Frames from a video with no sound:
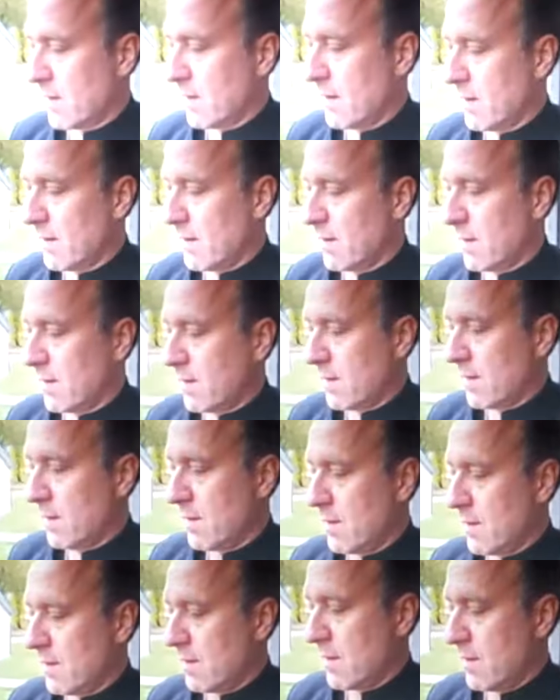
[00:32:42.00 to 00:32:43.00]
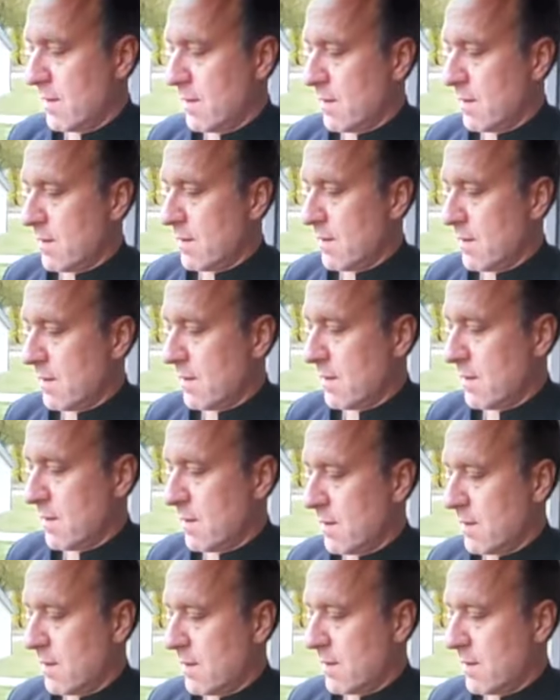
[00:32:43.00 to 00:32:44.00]

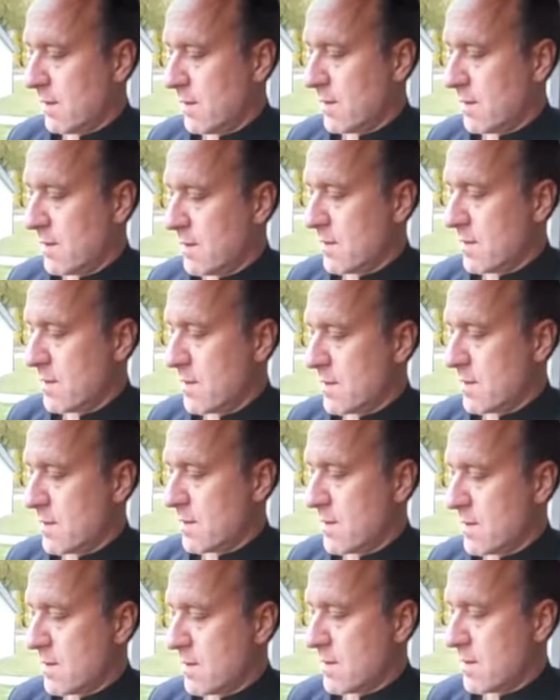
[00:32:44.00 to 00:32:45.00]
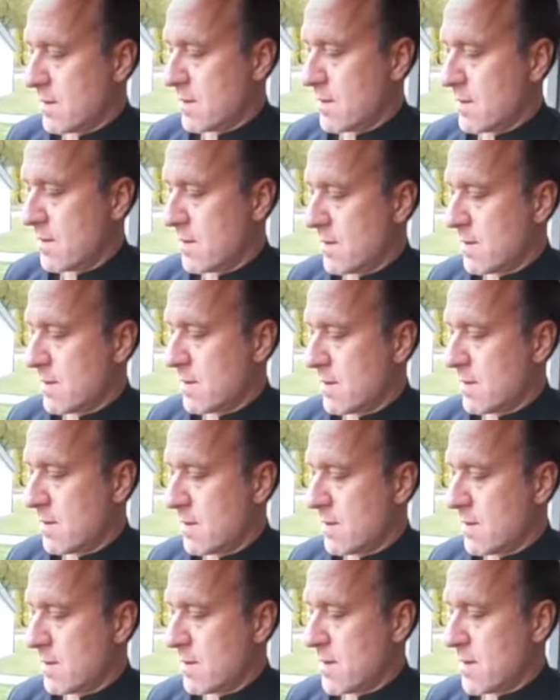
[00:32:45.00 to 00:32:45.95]
Nobody speaks.